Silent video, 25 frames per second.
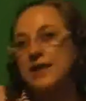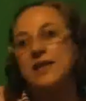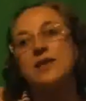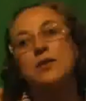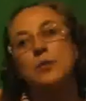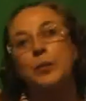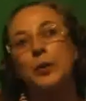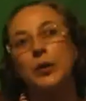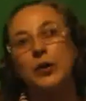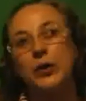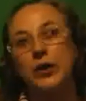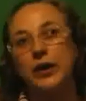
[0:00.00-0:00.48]

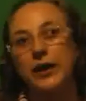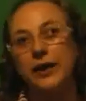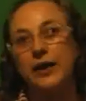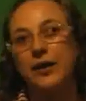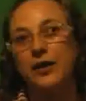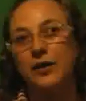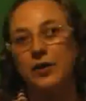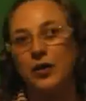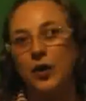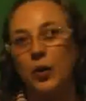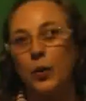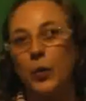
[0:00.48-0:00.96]
little boy
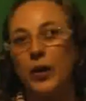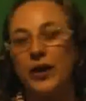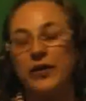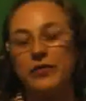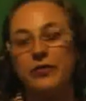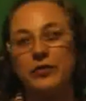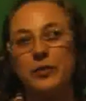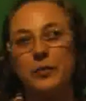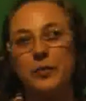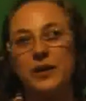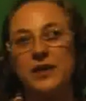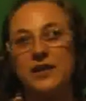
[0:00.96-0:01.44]

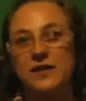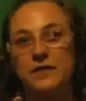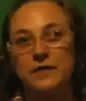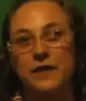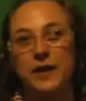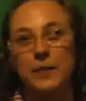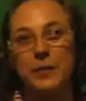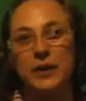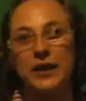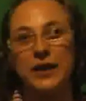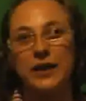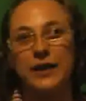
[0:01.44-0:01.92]
away from his
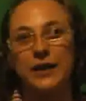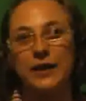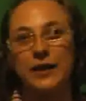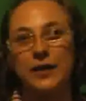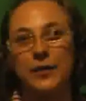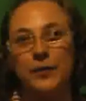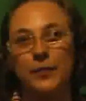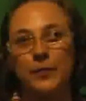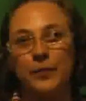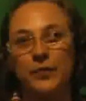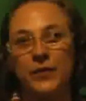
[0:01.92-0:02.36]
family.